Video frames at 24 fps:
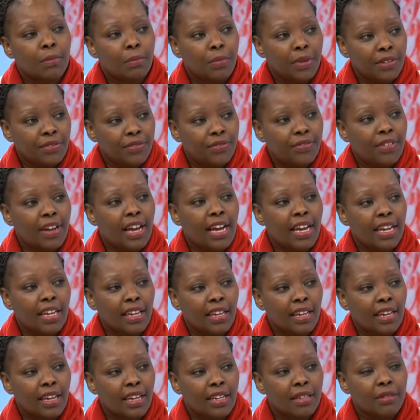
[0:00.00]

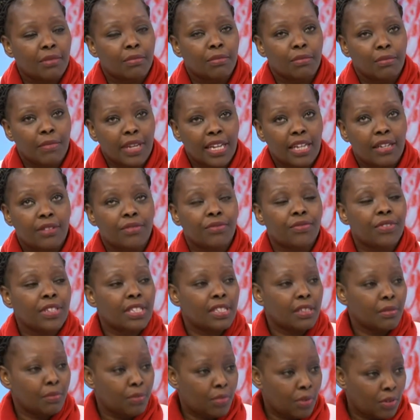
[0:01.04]
amplify and make
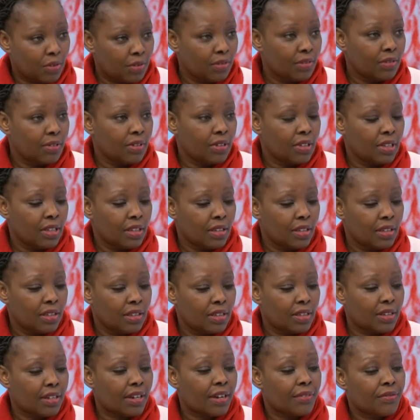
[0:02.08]
visible
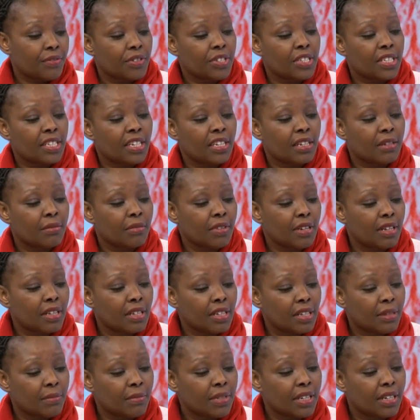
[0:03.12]
the refugee and
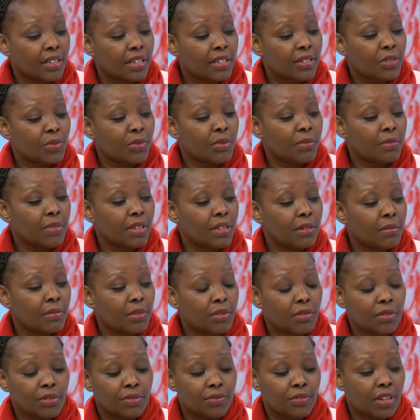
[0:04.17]
immigrant women,
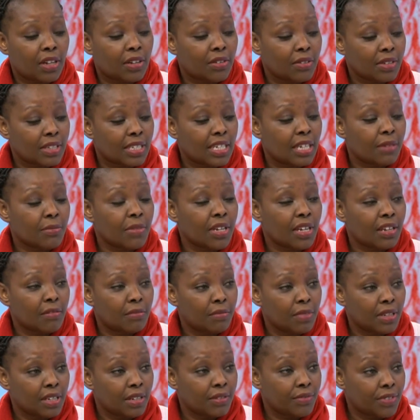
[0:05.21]
because for a long time we
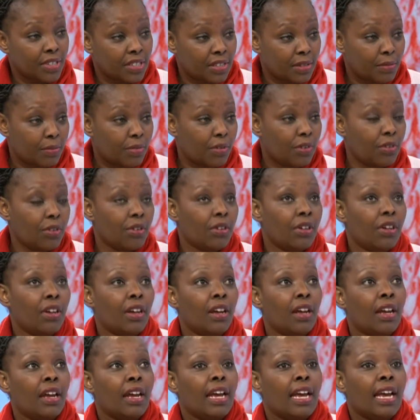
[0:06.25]
have been invisible,
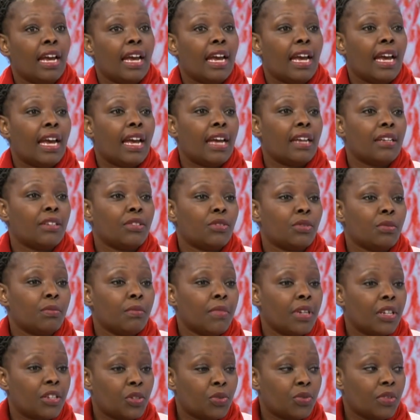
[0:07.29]
and to
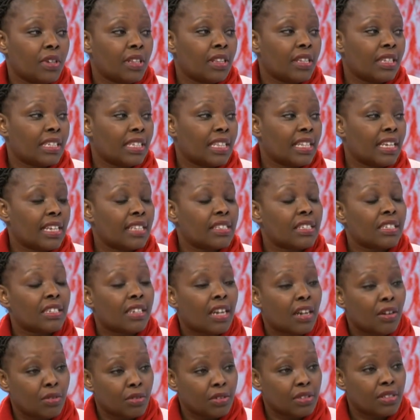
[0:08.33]
make sure that their
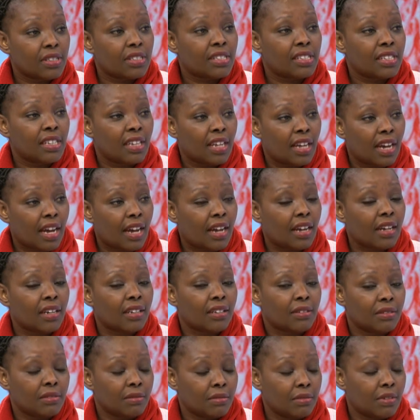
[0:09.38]
struggles
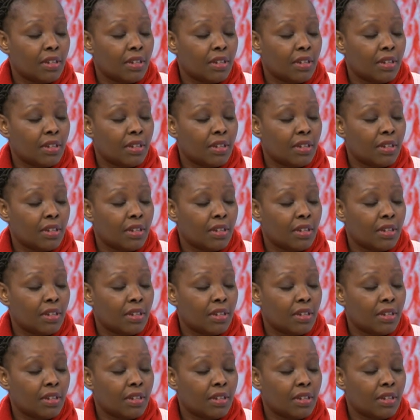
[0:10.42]
are